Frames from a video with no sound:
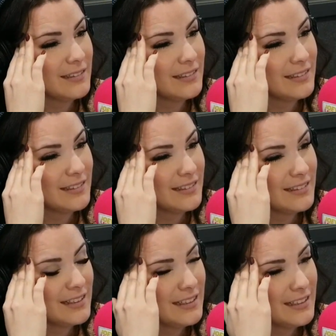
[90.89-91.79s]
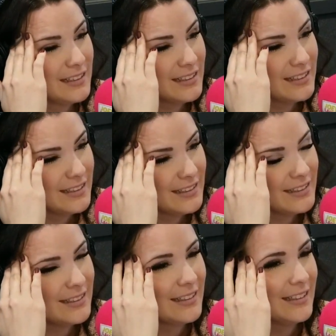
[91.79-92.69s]

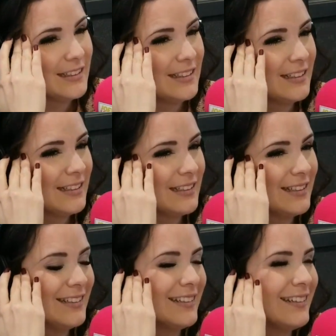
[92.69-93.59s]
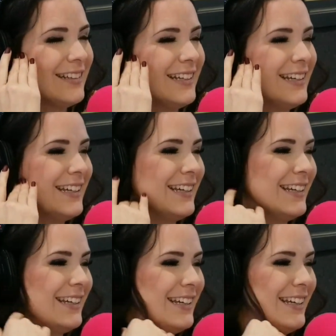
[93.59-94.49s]

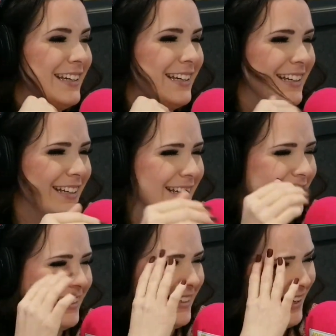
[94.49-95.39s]
(not speaking)